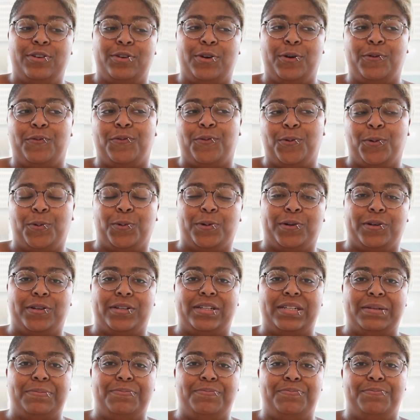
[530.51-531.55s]
go
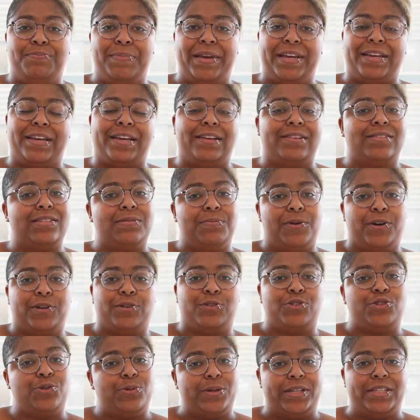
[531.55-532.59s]
forward making
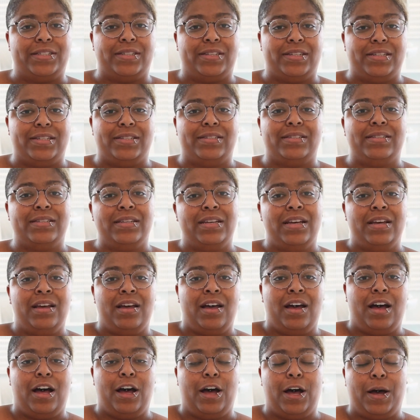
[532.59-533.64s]
smarter choices
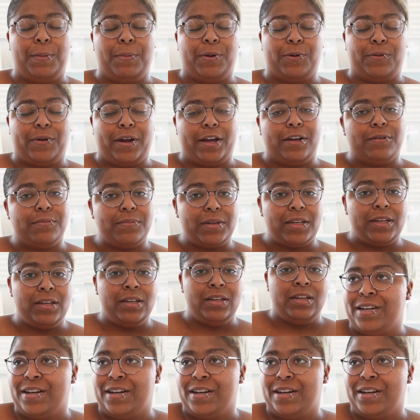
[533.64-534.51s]
around me.